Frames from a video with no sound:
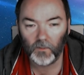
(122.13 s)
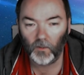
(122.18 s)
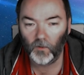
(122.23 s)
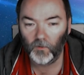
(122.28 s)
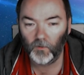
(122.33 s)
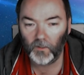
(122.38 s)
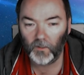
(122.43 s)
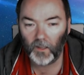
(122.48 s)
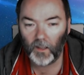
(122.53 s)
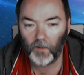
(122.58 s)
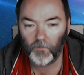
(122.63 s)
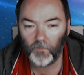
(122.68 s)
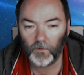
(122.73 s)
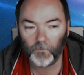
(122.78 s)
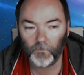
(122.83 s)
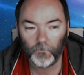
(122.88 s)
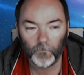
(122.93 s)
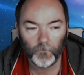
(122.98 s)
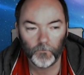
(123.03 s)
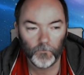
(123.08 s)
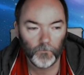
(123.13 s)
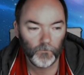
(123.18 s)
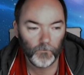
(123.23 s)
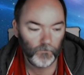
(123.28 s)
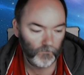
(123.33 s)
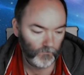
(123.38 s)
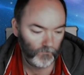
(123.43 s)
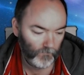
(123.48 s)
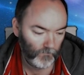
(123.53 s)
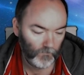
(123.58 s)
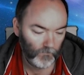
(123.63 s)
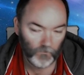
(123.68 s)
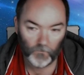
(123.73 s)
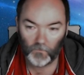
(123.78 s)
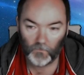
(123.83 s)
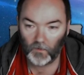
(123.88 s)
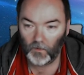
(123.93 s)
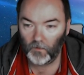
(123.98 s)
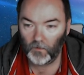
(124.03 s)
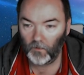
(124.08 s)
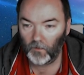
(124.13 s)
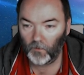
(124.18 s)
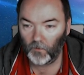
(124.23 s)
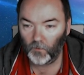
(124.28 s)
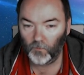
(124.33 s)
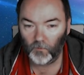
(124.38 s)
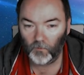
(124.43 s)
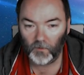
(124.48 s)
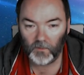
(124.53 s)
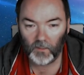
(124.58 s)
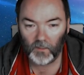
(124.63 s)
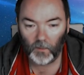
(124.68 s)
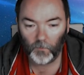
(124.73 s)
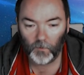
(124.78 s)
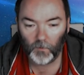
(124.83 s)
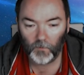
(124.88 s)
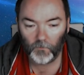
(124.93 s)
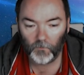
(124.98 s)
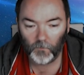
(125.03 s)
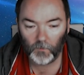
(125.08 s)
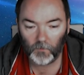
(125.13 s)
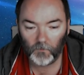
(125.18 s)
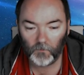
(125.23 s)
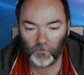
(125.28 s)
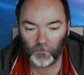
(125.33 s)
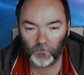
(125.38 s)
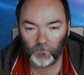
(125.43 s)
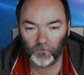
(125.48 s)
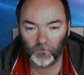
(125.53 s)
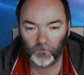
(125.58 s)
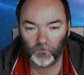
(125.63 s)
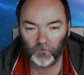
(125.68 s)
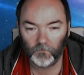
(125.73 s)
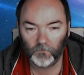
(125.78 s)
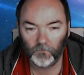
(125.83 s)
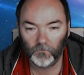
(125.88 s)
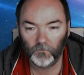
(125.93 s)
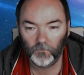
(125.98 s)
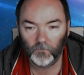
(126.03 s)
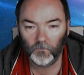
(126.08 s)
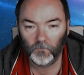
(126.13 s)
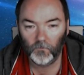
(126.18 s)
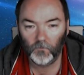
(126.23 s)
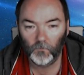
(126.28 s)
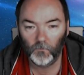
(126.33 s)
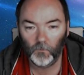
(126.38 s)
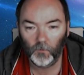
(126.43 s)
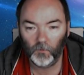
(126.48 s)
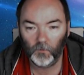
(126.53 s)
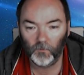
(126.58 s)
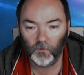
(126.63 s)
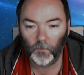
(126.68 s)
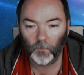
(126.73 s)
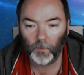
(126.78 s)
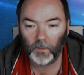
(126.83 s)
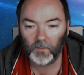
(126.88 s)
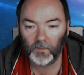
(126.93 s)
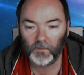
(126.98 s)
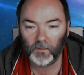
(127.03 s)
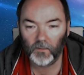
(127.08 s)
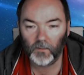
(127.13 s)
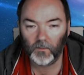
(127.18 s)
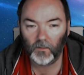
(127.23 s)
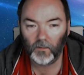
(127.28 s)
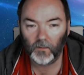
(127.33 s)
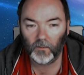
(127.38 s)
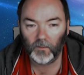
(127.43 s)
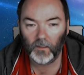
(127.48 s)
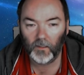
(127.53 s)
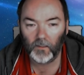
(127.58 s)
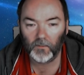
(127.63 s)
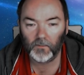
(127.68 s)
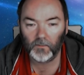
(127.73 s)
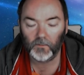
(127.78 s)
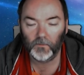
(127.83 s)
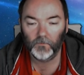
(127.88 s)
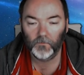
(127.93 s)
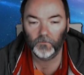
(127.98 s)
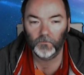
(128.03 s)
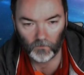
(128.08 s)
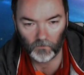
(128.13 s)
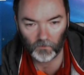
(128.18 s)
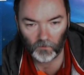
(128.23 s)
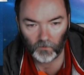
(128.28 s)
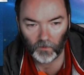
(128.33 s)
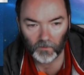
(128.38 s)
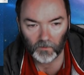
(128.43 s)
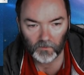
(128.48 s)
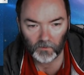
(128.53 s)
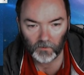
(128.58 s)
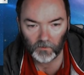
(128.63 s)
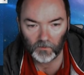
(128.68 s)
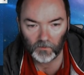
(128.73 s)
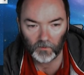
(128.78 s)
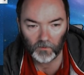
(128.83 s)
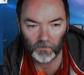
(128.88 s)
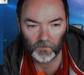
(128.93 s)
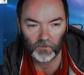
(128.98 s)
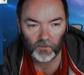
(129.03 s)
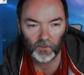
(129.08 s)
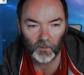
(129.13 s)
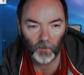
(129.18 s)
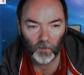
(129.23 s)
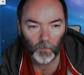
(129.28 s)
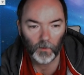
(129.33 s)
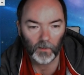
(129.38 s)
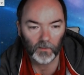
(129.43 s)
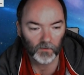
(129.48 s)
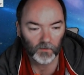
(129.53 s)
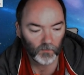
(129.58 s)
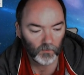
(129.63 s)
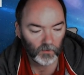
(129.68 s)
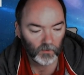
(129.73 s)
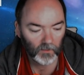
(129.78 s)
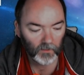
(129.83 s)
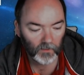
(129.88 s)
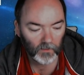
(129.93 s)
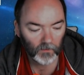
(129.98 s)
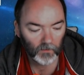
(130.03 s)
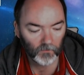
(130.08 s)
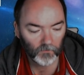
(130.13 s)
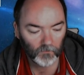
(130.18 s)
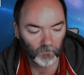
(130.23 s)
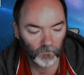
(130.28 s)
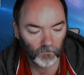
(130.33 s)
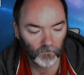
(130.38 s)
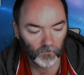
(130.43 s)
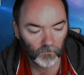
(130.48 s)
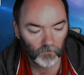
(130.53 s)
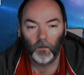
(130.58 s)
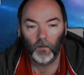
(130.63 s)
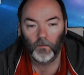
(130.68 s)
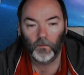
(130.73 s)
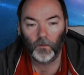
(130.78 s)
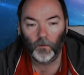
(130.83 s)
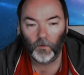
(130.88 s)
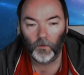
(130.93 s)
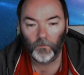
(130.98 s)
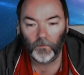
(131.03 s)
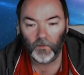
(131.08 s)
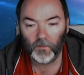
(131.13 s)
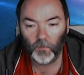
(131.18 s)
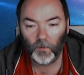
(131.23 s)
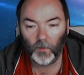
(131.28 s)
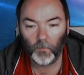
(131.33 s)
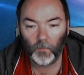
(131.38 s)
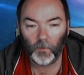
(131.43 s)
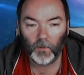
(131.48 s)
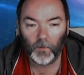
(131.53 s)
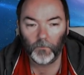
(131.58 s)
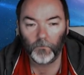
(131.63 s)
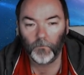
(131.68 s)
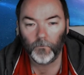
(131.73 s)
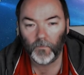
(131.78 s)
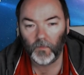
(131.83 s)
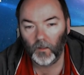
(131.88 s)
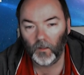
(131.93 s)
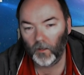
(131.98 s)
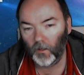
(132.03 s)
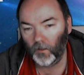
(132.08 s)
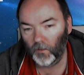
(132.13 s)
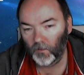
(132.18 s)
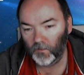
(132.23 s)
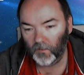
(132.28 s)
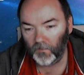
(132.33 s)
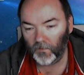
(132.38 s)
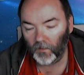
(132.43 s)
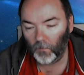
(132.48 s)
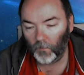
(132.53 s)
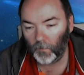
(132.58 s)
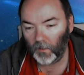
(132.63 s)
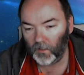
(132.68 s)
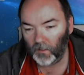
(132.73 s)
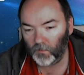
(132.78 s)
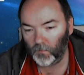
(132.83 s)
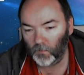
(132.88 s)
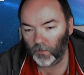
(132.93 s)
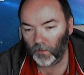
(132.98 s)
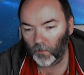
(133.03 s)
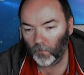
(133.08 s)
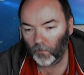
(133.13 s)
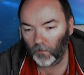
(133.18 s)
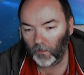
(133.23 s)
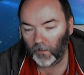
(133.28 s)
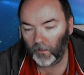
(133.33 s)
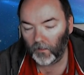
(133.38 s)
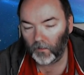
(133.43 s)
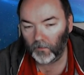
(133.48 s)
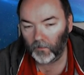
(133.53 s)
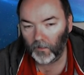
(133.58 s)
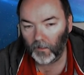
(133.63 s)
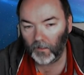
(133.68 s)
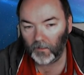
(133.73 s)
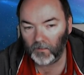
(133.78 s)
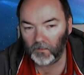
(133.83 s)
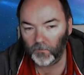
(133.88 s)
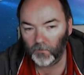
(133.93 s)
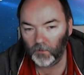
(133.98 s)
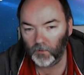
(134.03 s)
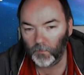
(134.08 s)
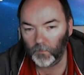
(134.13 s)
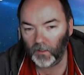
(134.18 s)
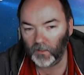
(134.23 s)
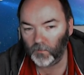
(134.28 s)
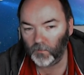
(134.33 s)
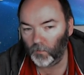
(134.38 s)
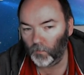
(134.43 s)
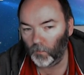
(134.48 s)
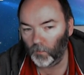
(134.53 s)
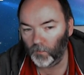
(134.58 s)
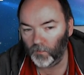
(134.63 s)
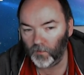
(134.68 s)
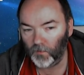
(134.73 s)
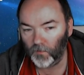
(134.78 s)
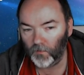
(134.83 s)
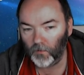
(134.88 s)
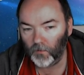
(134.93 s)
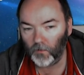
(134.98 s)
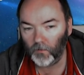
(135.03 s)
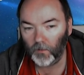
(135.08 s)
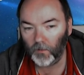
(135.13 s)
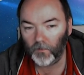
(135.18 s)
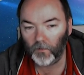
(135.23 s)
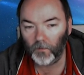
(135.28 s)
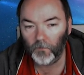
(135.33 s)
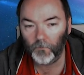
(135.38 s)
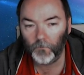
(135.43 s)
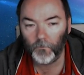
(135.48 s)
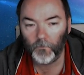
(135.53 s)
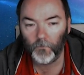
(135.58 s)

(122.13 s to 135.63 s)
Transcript: Already have it. You could retype it. Just repaste it. Click next. The next thing, insert your password here. Don't give it to anybody. You can't use anything like password. It won't let you click next if you use password 123 or anything.